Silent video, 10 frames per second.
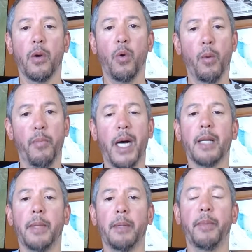or
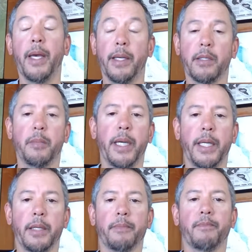bottom-up
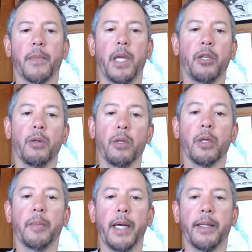estimating, and you'll learn
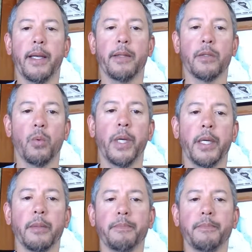about that this week.